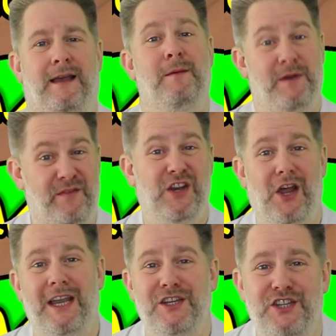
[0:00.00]
But if you'd
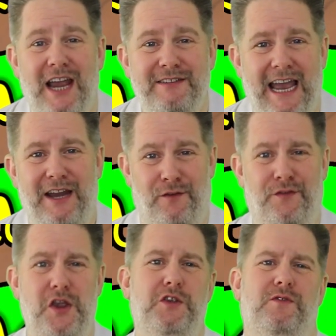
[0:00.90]
like a shout out in a
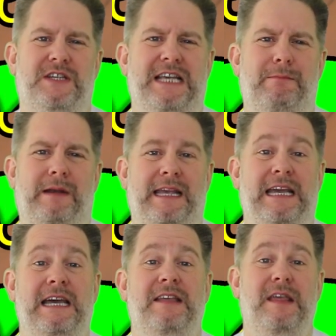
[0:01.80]
future assembly,
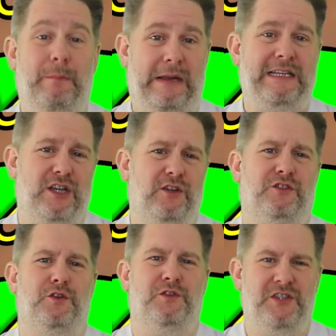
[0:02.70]
then please ask
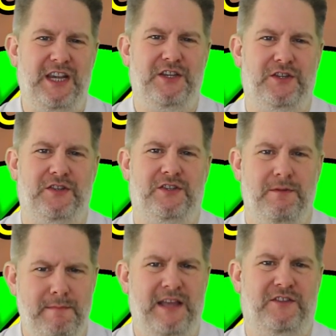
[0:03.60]
your teachers to
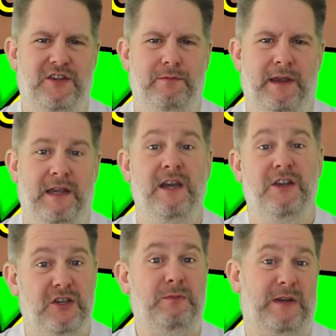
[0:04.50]
message me.
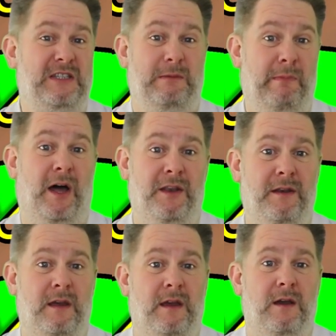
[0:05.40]
Just press the button
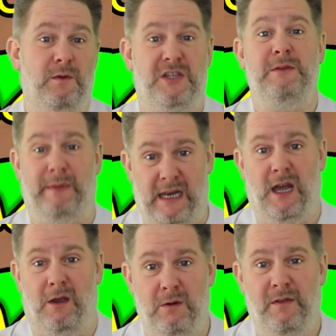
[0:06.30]
which is
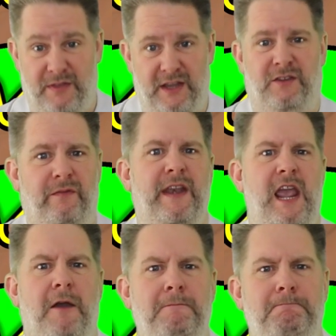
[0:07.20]
below this
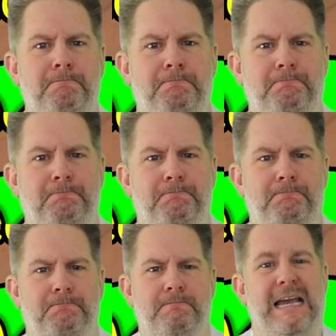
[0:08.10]
video.
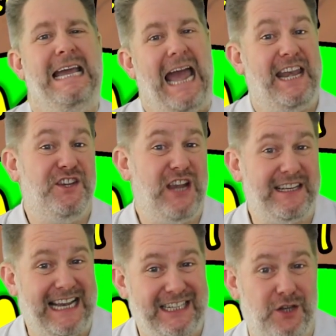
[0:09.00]
Any
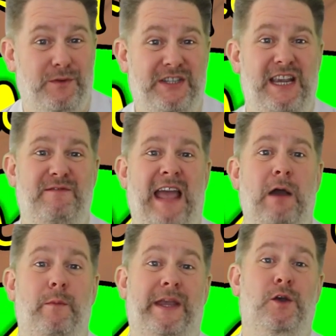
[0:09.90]
shout outs I receive now
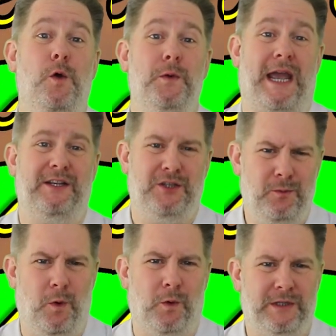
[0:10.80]
will be called out
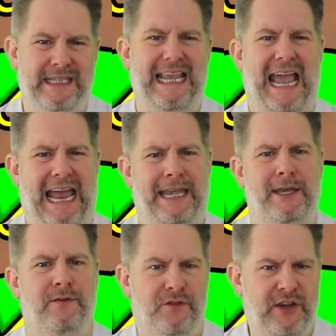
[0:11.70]
towards the end
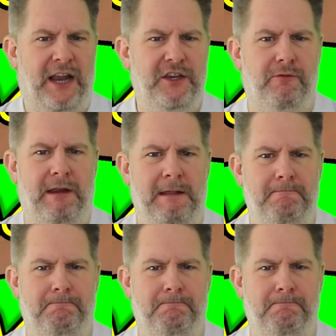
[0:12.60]
of January.